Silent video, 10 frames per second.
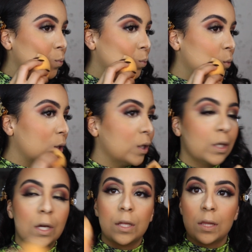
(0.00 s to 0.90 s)
I'm gonna
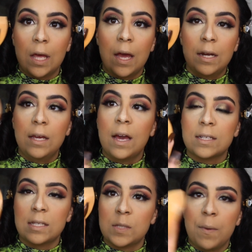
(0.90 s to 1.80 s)
cut any
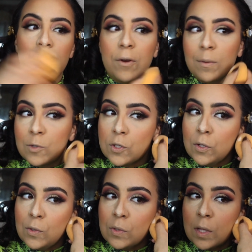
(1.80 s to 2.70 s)
excess powder. I'm just
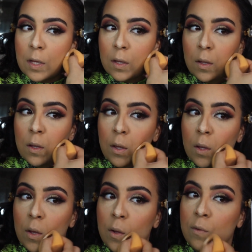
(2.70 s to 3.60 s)
gonna use that
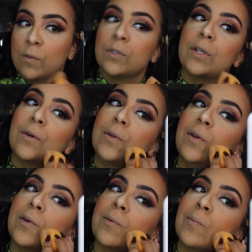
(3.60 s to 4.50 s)
for down
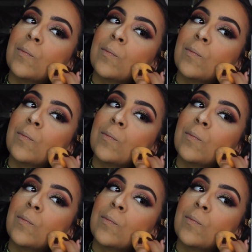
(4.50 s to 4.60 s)
here.